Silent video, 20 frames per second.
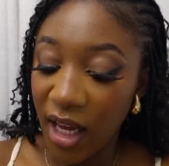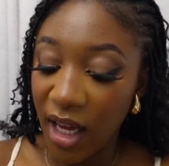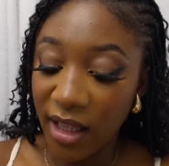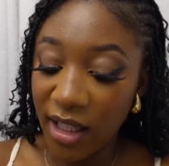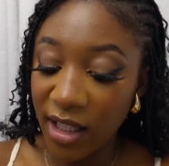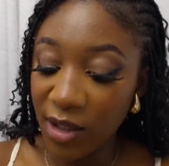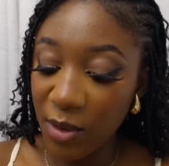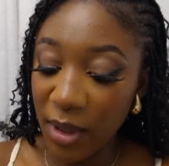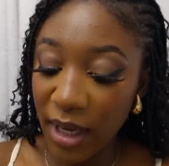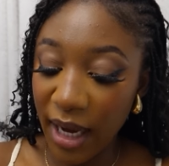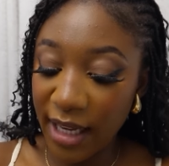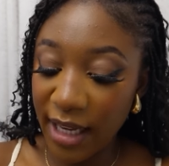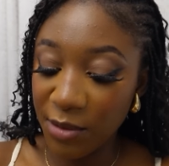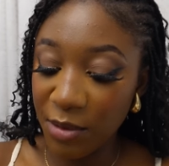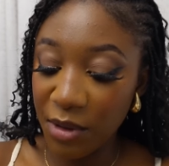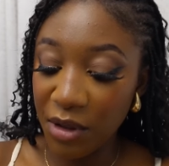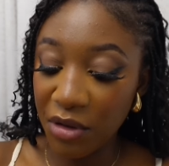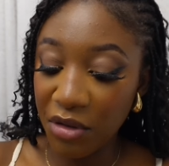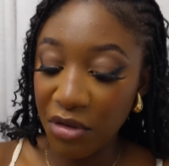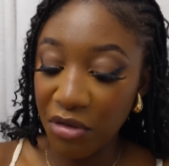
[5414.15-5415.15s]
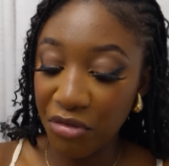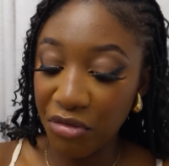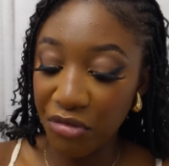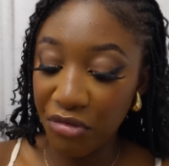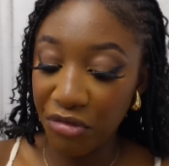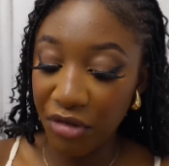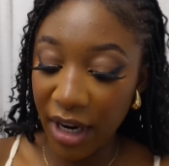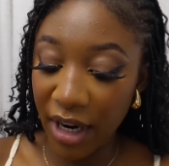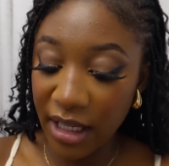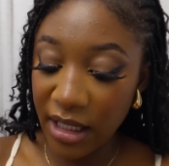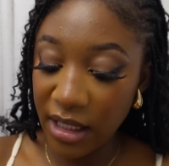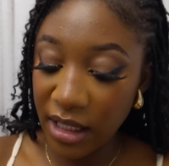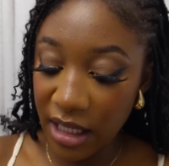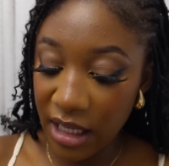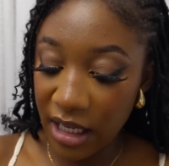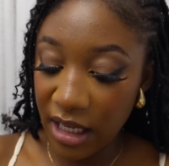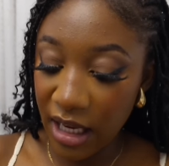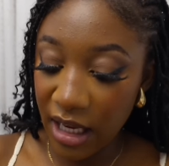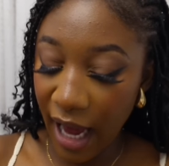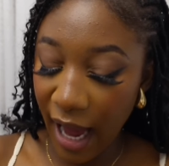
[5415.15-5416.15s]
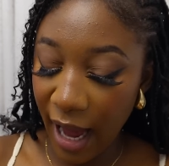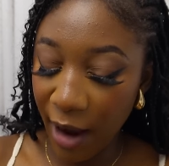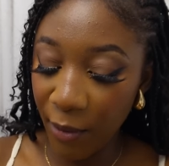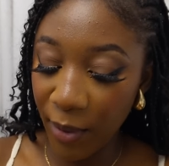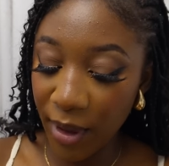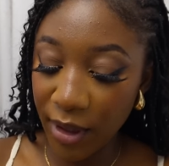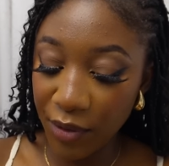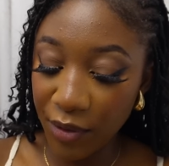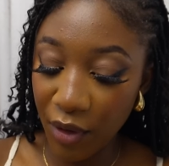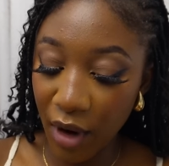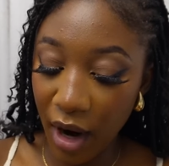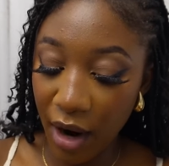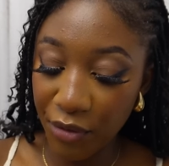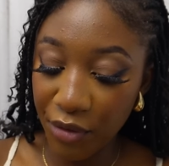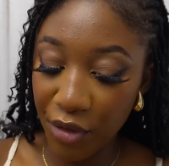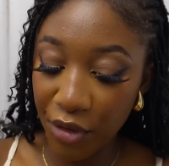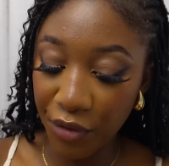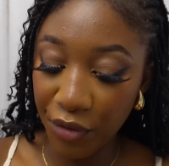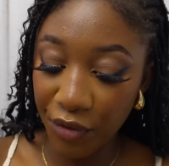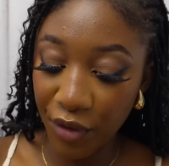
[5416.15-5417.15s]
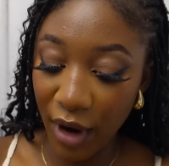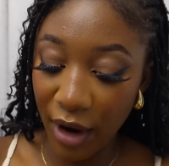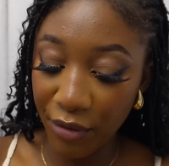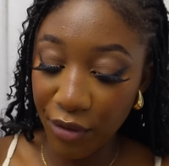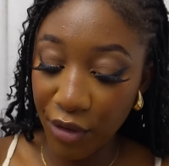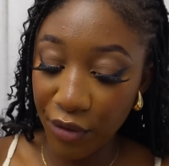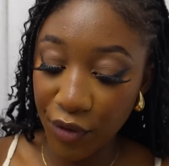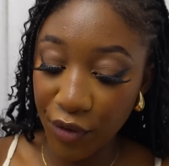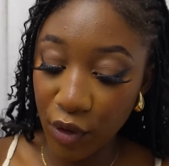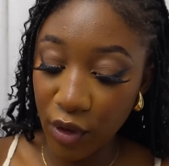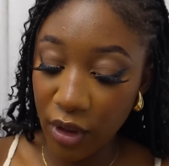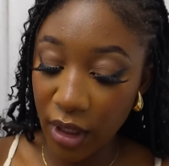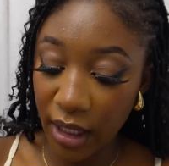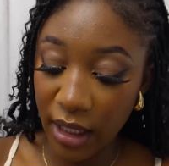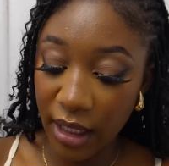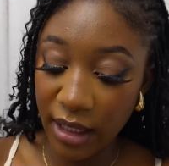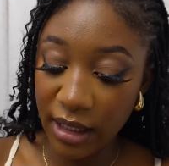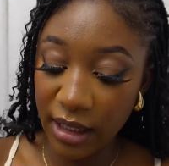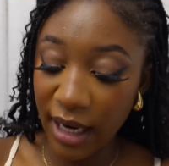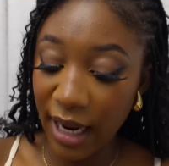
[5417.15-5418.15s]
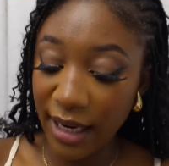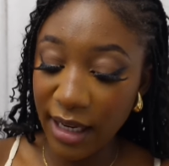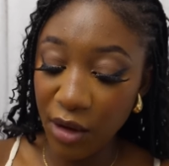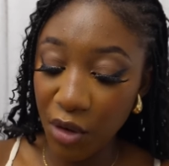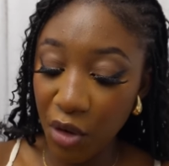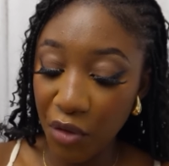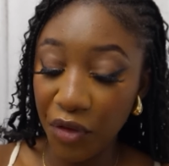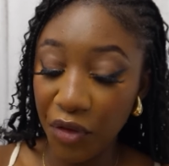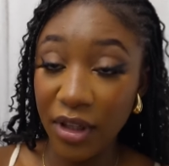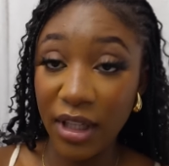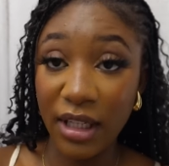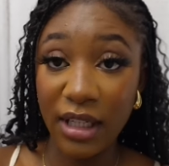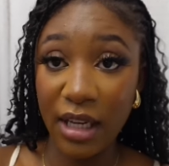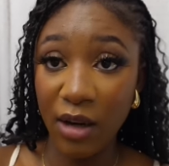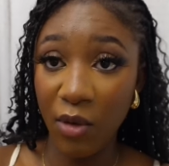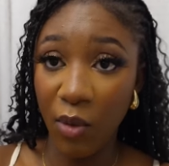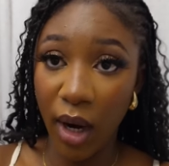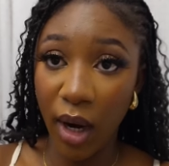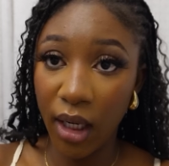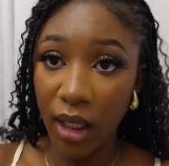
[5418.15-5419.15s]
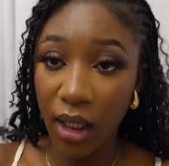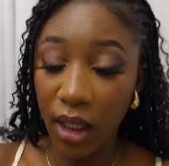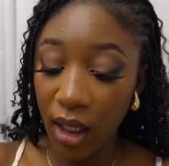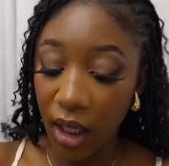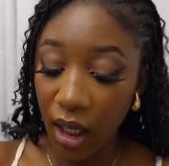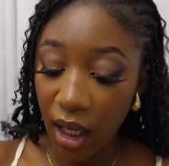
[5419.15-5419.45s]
this week has been crazy i went for afro Afrofuture yesterday i didn't go for the day one